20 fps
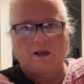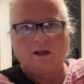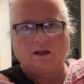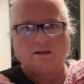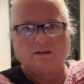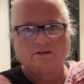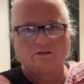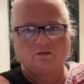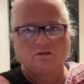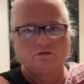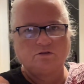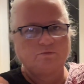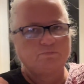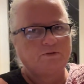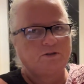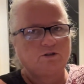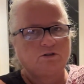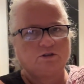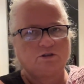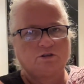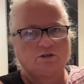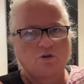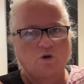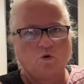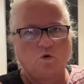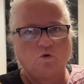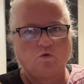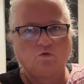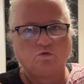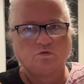This is gonna be
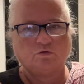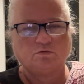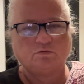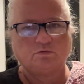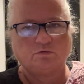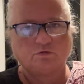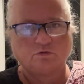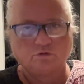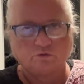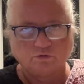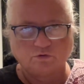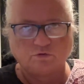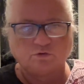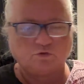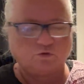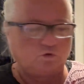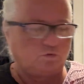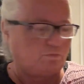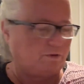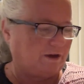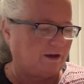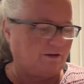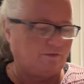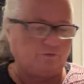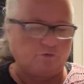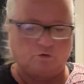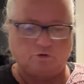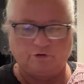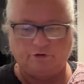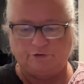so too big
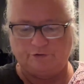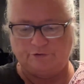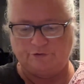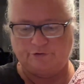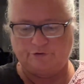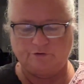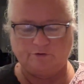for her.